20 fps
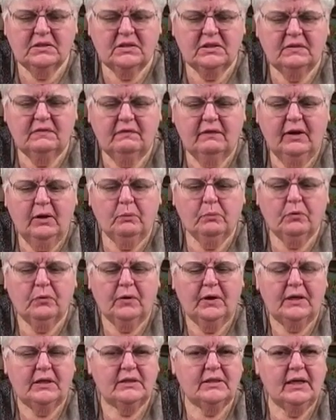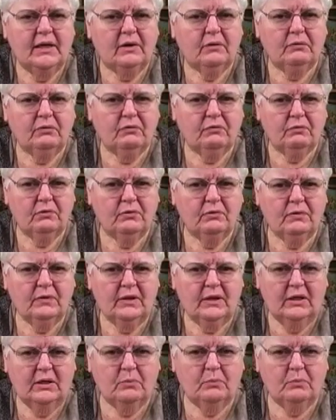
evaporate down through the